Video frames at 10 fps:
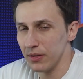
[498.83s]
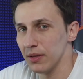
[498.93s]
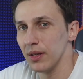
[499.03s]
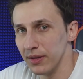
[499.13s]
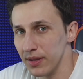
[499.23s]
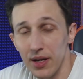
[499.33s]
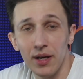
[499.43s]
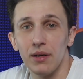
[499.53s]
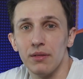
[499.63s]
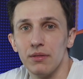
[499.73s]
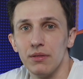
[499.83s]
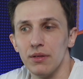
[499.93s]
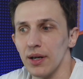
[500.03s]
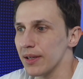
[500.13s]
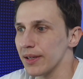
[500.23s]
And yeah,
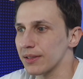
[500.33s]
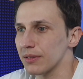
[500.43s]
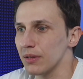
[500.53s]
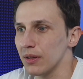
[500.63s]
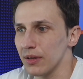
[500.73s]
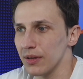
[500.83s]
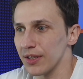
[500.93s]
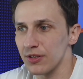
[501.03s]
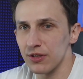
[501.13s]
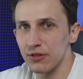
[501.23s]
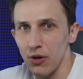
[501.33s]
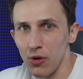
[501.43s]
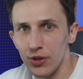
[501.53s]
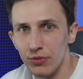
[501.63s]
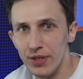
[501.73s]
I guess that's just
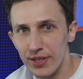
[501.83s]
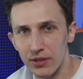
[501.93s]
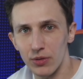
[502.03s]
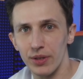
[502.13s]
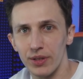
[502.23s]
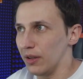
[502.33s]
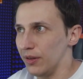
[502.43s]
all there is to it.